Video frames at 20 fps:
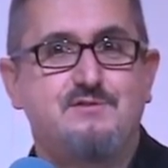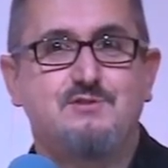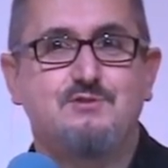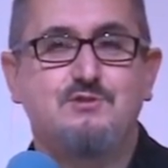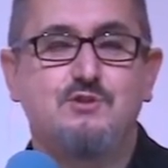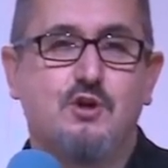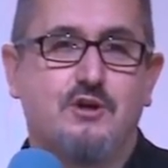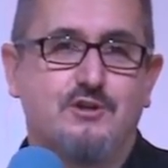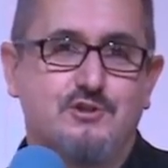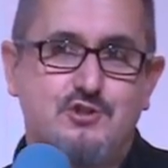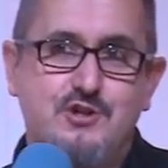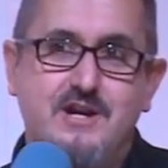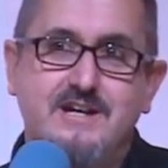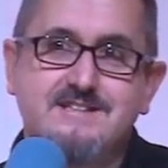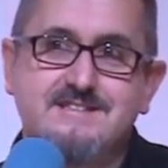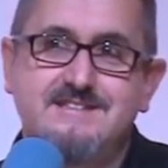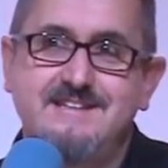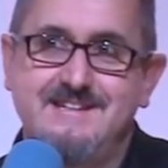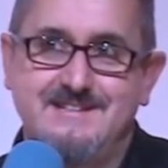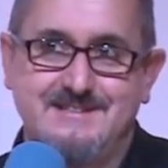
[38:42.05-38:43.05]
to not
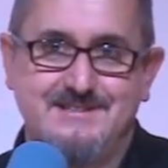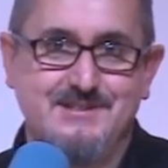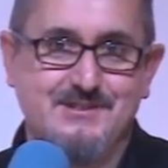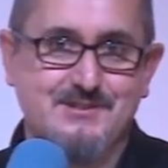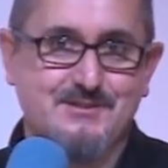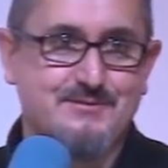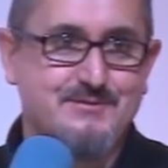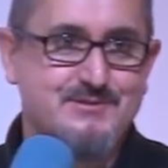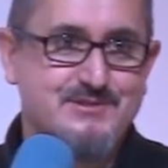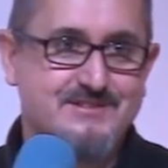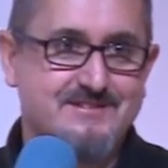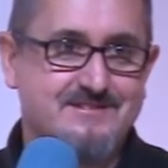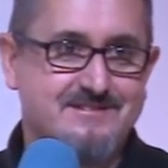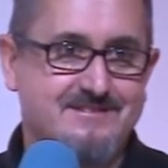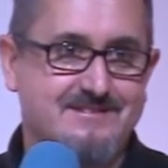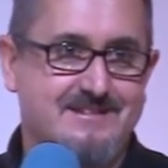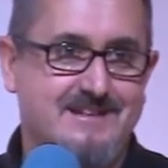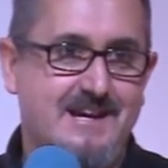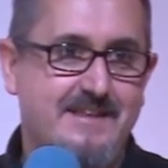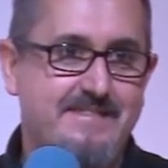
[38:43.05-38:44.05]
trust ourselves,
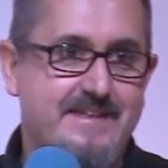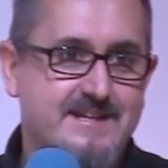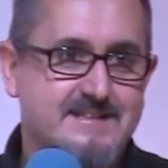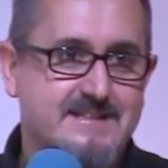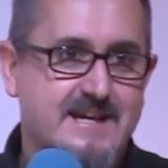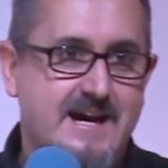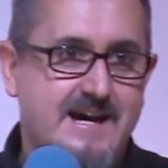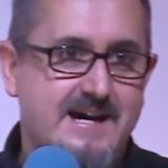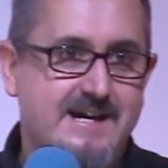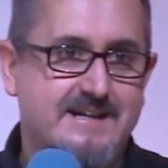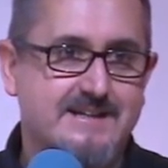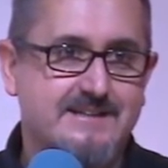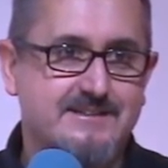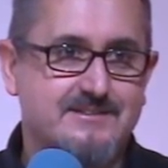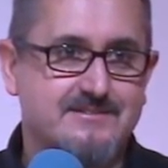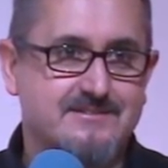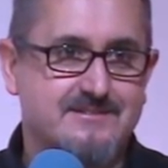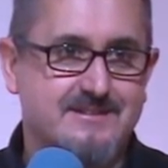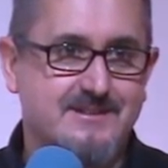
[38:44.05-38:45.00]
and that's hard.